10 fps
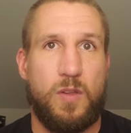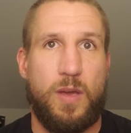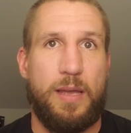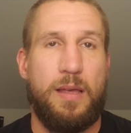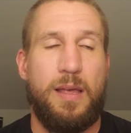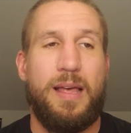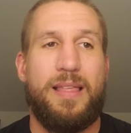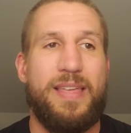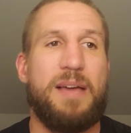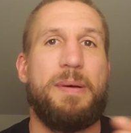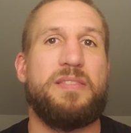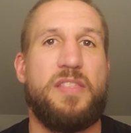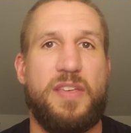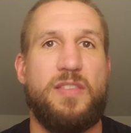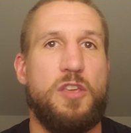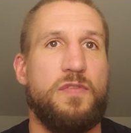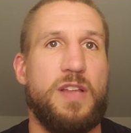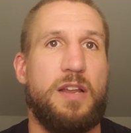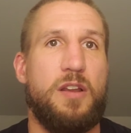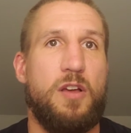Okay? Think about the thing that you've
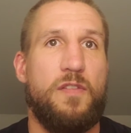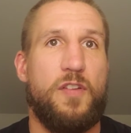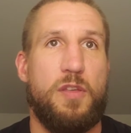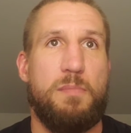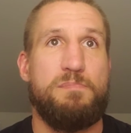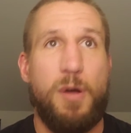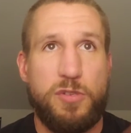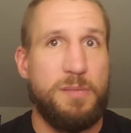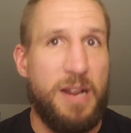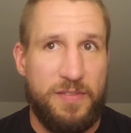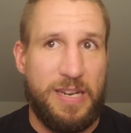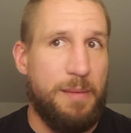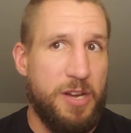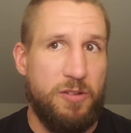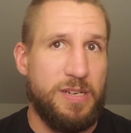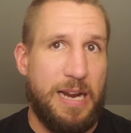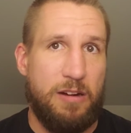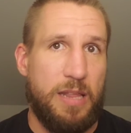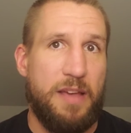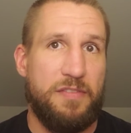done for the most amount of time in your
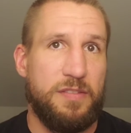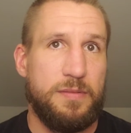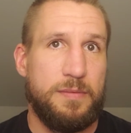entire life.